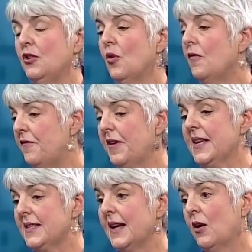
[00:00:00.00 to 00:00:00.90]
you don't
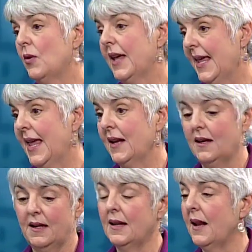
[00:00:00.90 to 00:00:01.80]
phase it out again
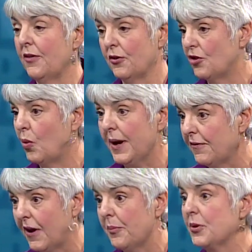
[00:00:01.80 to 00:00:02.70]
in another
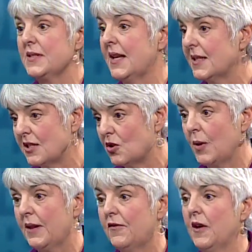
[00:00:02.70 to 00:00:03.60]
25% and
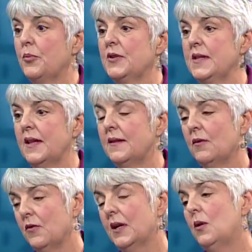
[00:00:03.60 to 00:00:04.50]
25%,
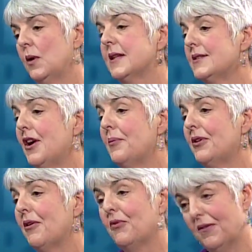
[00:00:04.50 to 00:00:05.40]
that really when it's time to
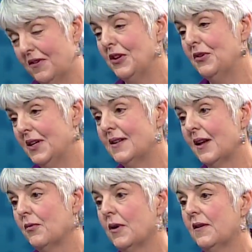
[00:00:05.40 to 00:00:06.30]
get rid of it, you need to
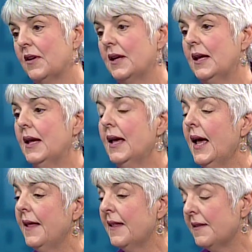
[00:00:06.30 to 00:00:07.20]
get rid of it.
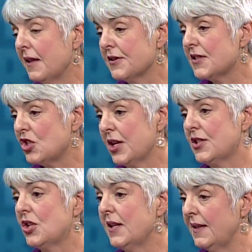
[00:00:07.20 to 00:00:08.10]
And then their
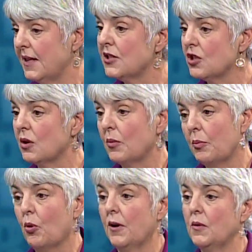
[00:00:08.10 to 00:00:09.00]
suggestion in the interim
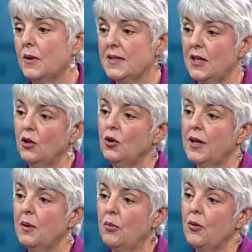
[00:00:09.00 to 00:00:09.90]
report was that you
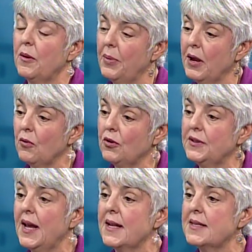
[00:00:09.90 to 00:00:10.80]
look at both a payroll
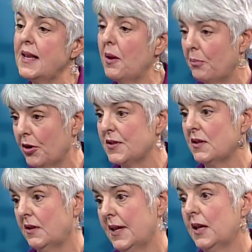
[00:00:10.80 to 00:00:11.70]
tax and
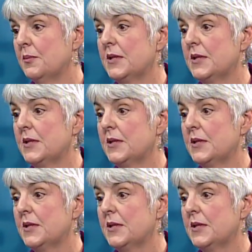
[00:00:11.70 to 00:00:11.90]
personal income